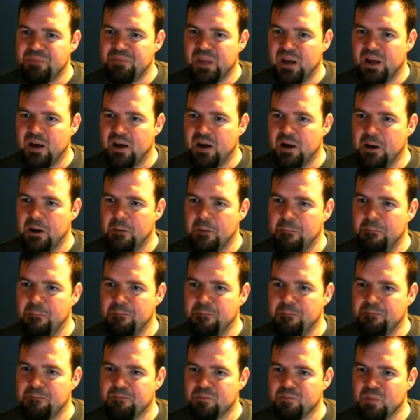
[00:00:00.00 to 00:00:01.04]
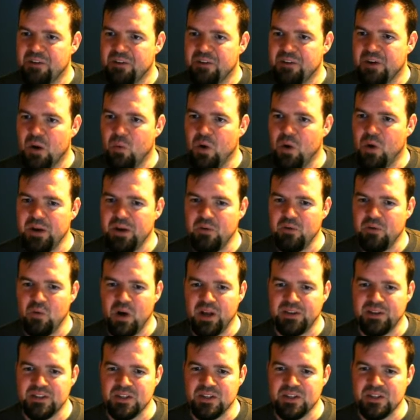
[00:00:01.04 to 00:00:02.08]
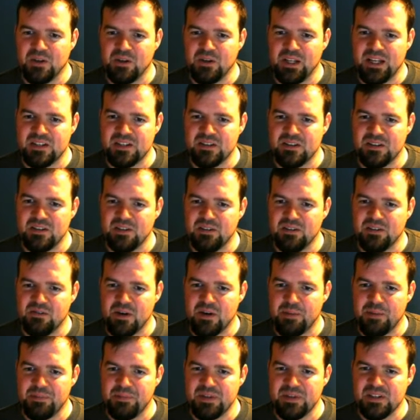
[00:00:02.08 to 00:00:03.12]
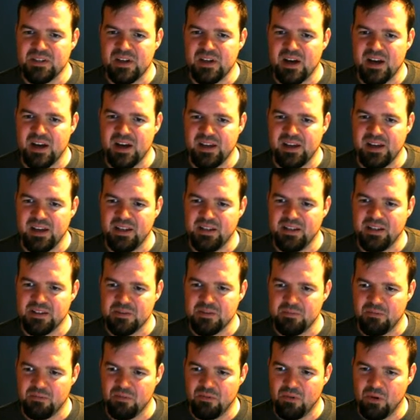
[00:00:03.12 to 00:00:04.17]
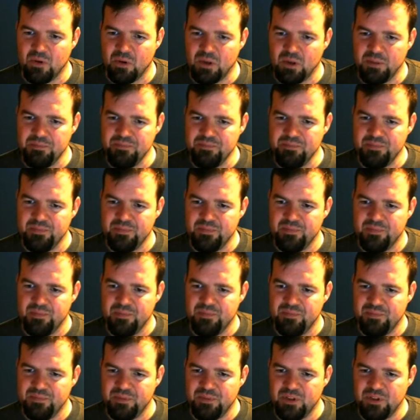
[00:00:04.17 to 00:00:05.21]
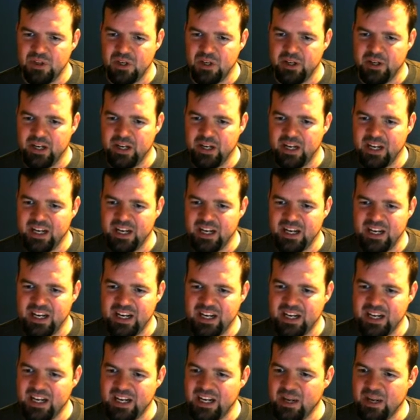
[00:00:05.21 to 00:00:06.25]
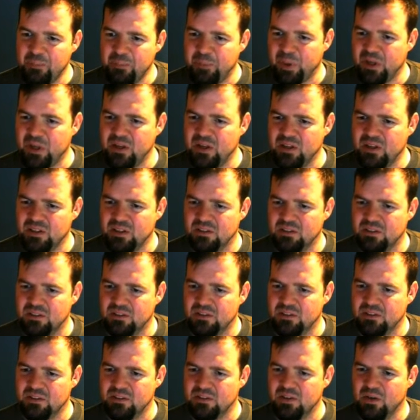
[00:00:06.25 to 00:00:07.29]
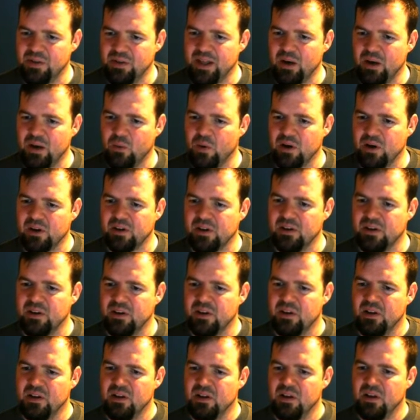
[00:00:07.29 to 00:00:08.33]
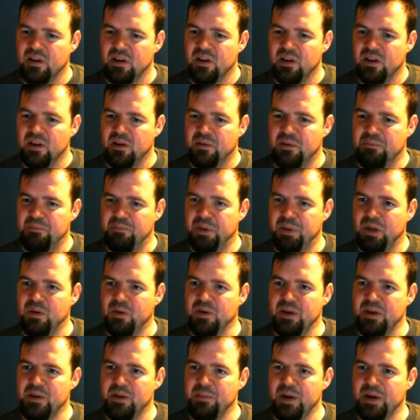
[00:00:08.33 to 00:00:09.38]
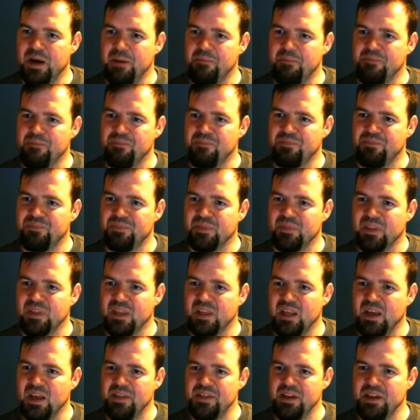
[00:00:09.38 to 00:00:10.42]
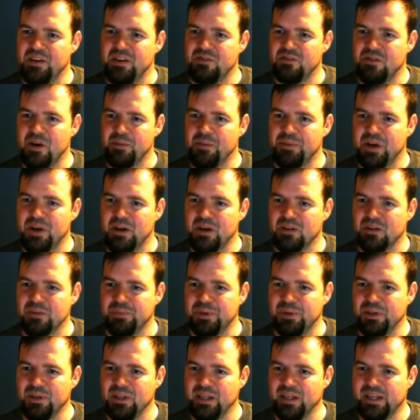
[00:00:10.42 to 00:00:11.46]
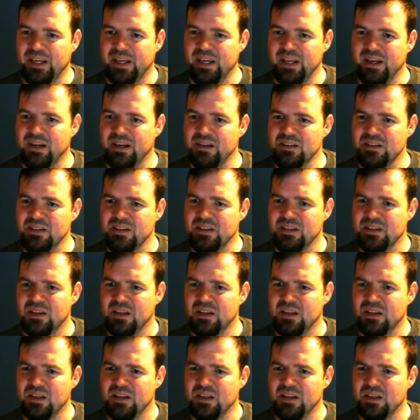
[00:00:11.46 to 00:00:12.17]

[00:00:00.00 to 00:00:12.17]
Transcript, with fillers: Um, I've got one and one, so let's drop this guy again. Let's roll him. Oh, that'll work. Blow him up, and then drop Dr. Pull, I guess.